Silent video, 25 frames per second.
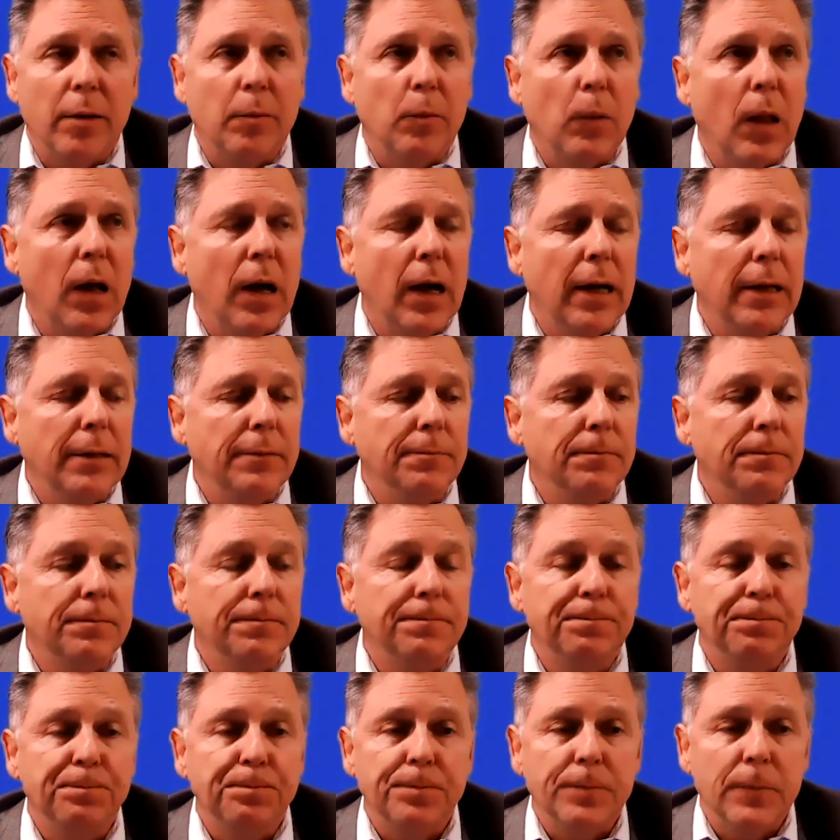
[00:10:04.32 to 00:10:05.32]
line,
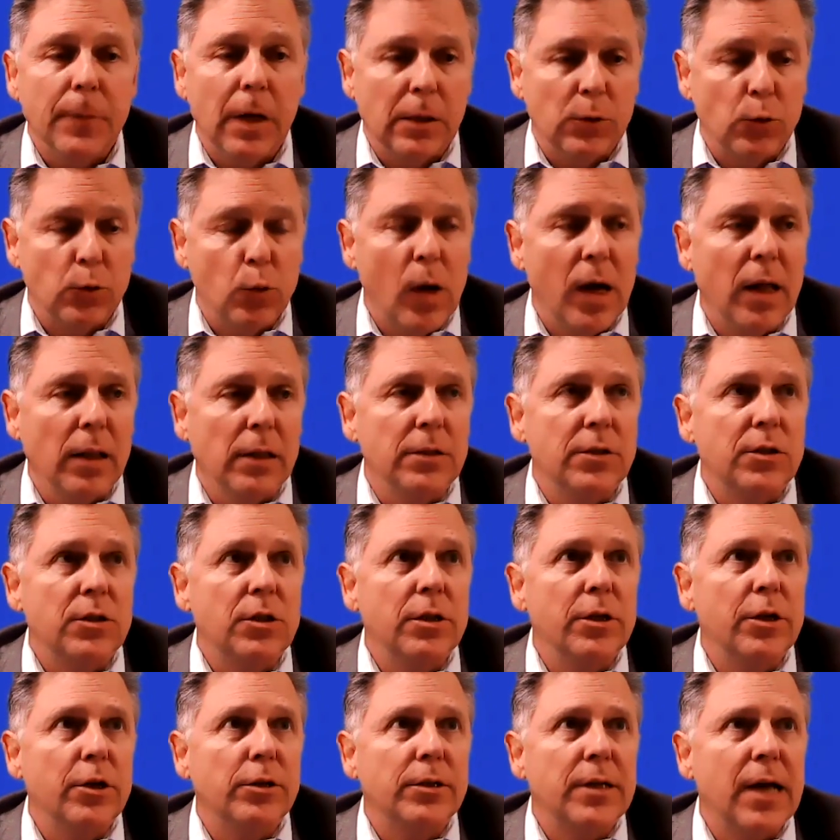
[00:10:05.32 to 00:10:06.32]
as well as to
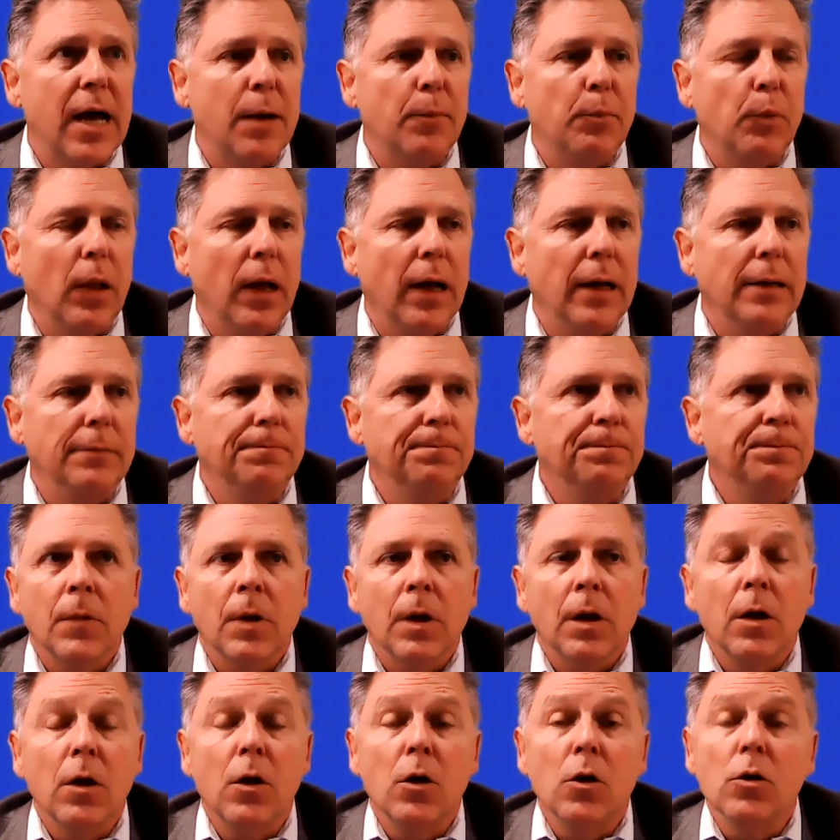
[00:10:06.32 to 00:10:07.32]
your top line.
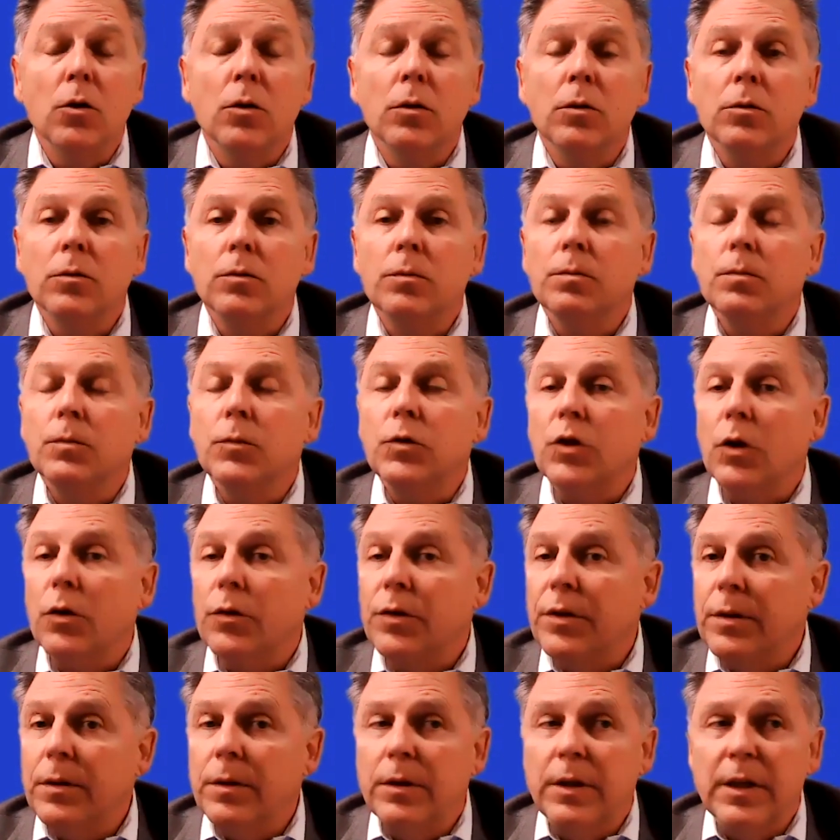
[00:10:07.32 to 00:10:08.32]
So
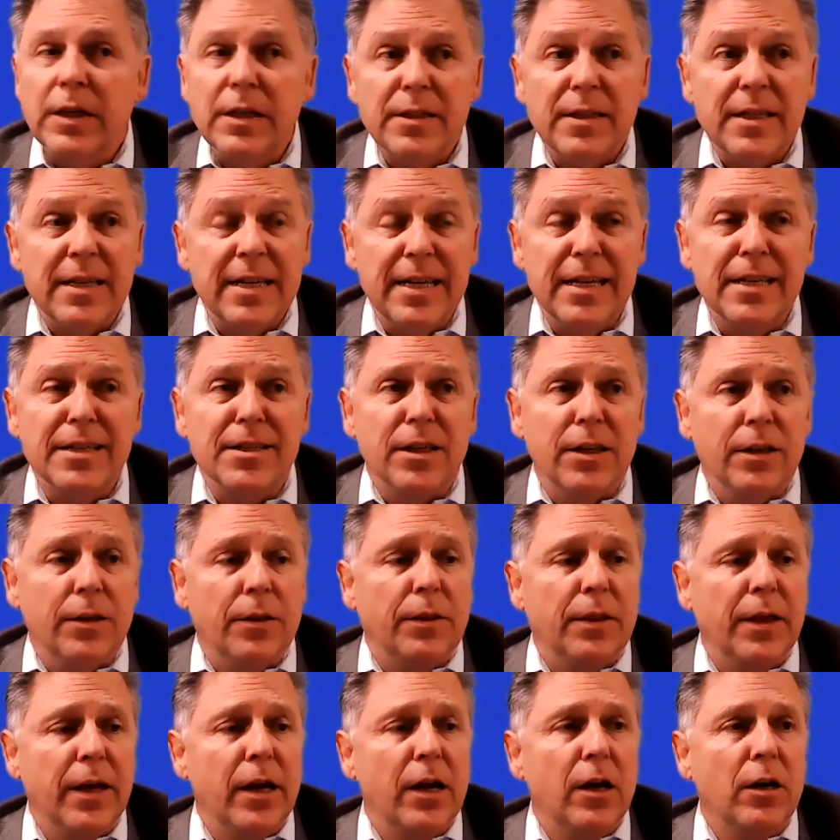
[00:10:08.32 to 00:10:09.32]
this isn't
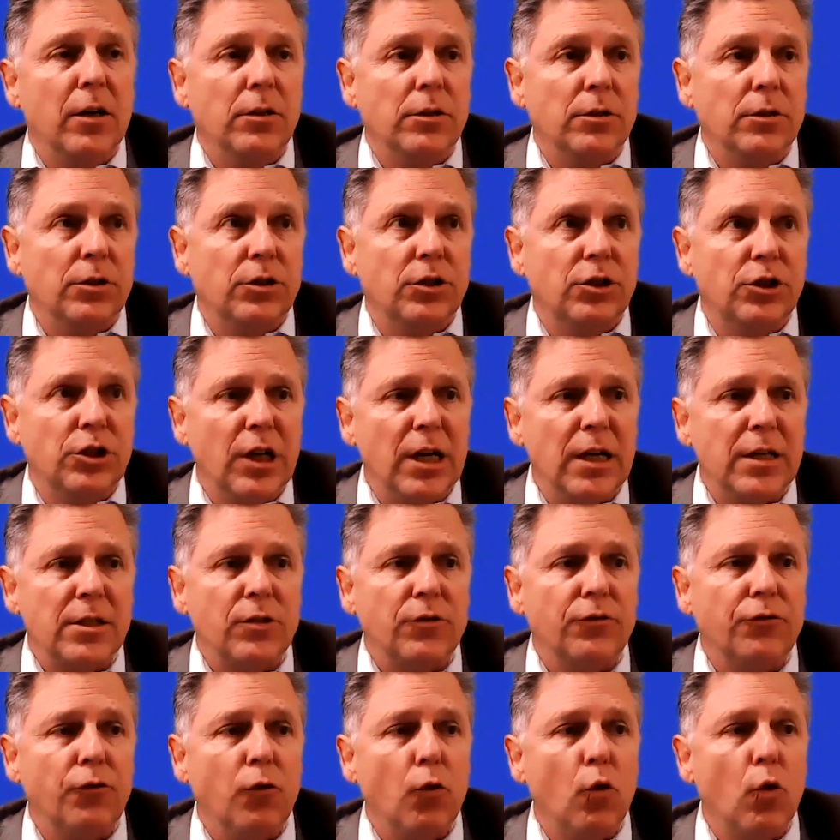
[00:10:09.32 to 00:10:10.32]
there
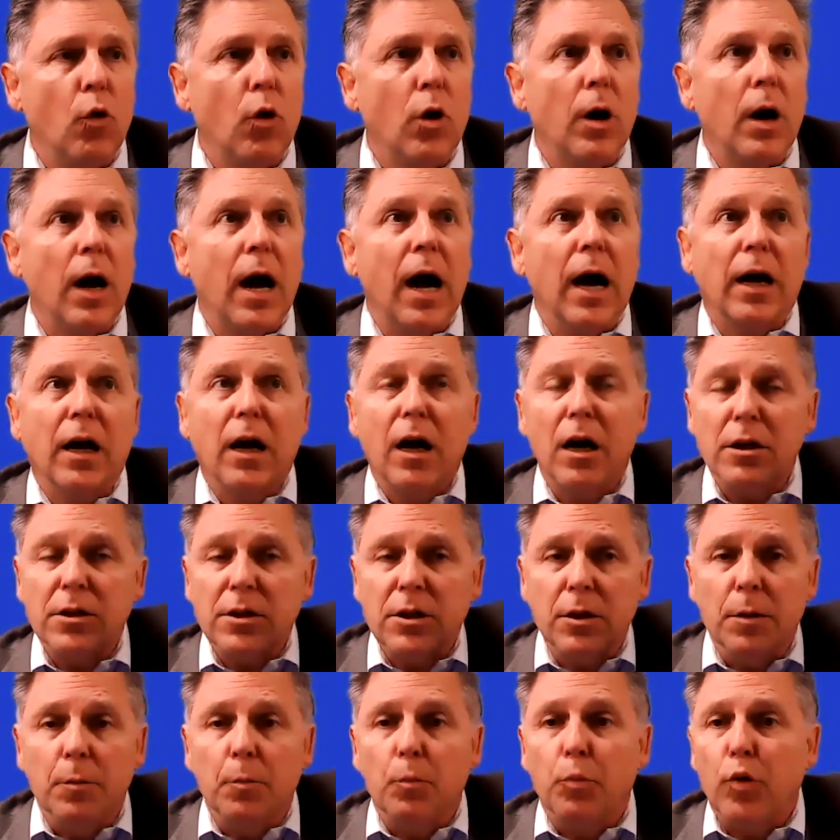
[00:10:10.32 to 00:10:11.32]
just for a
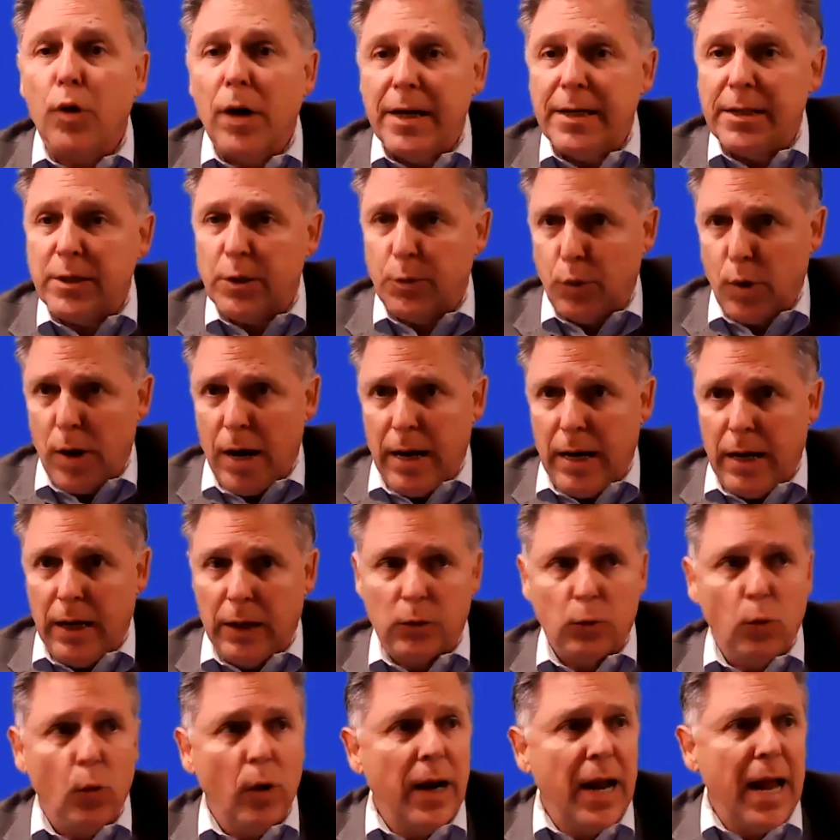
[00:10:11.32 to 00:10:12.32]
custom priced product.
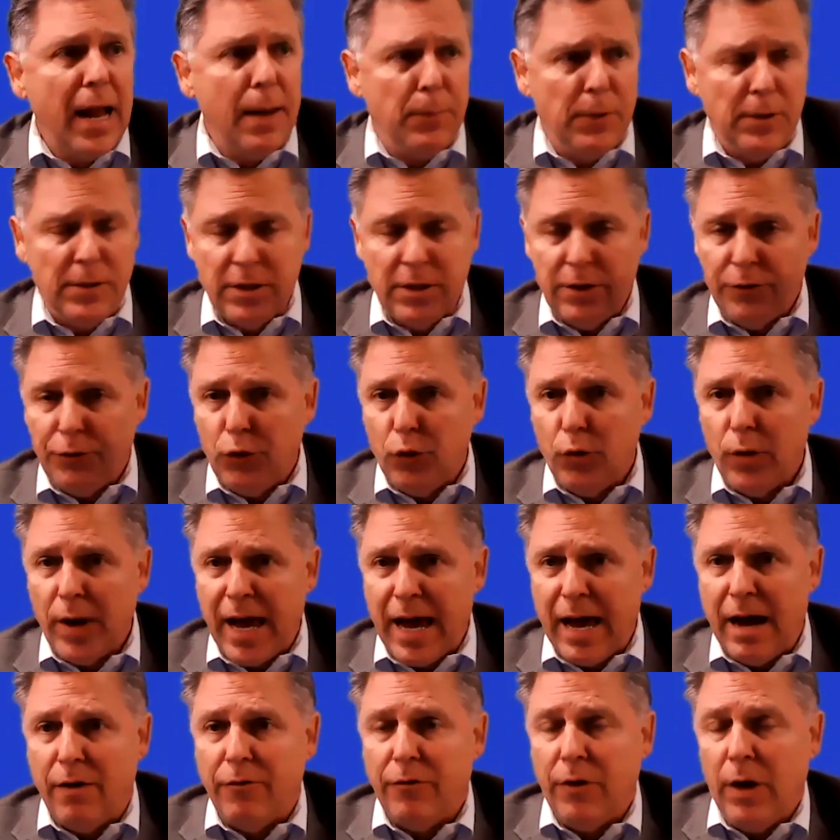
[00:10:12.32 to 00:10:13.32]
What happens if you
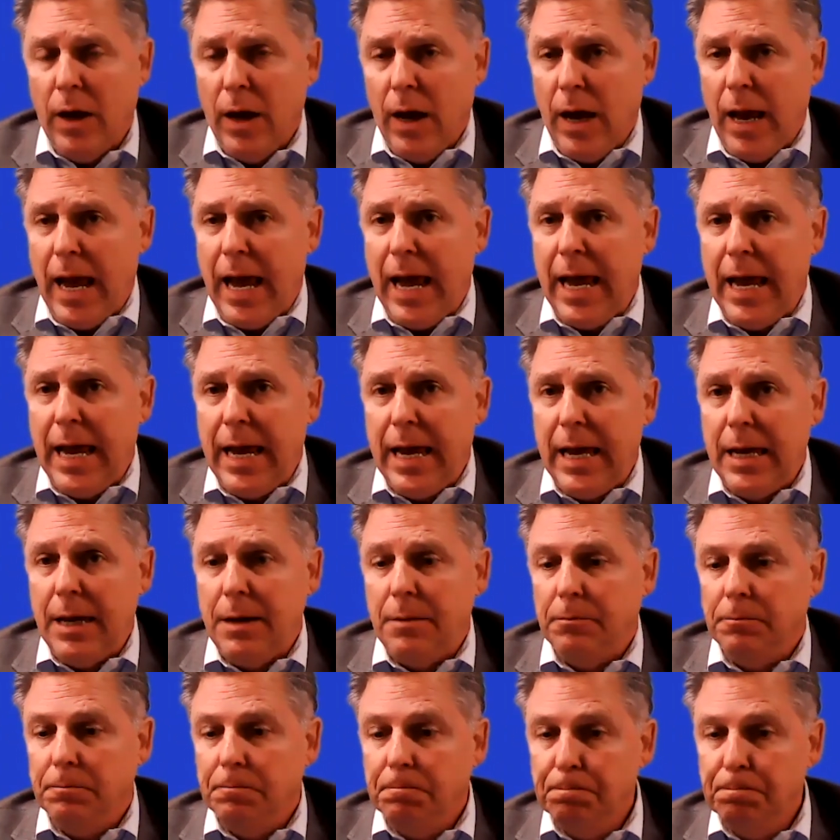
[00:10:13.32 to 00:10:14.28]
have a